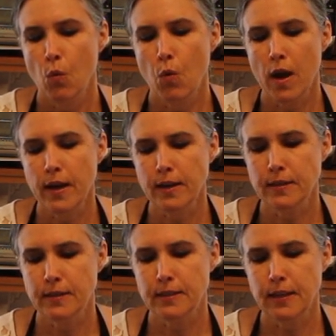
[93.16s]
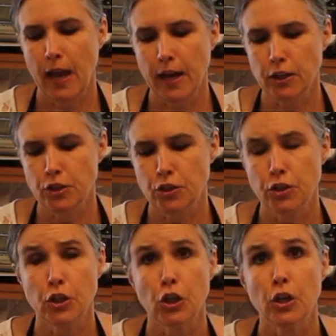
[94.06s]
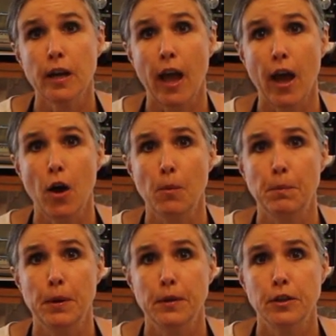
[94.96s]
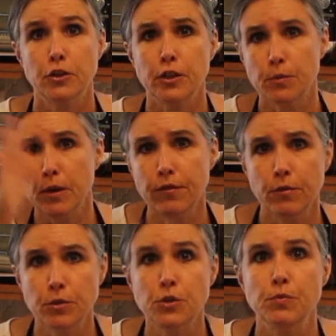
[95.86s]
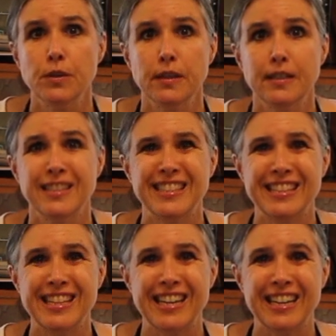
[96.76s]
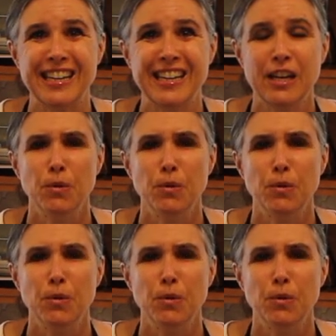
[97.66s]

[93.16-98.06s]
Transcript: Why does the texture help the tree? What if it was really slick?